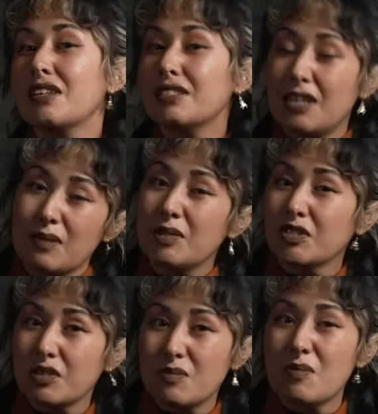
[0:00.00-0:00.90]
damage
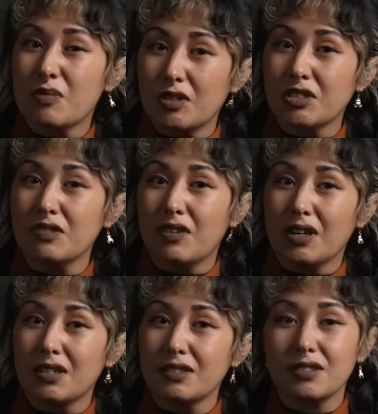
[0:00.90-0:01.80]
from ambrosia
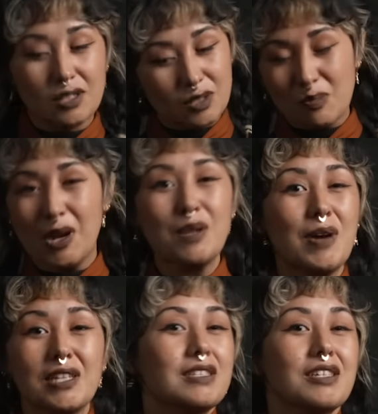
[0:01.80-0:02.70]
fungus spread
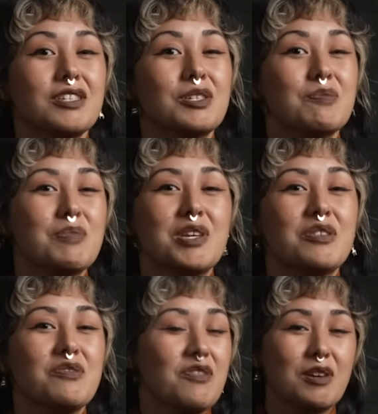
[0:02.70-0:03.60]
by diligent
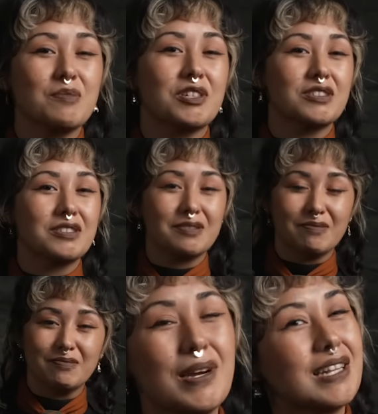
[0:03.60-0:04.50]
beetle farmers.
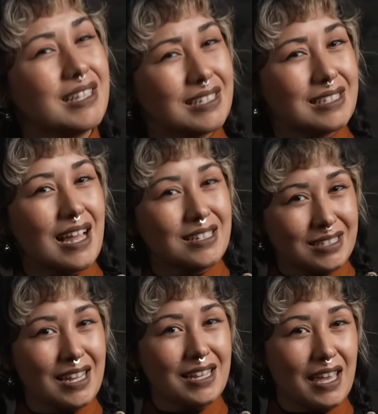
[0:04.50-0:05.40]
But in this last
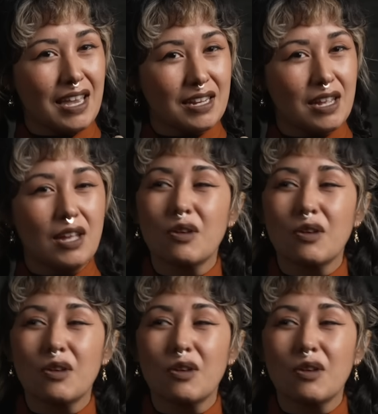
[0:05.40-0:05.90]
decade,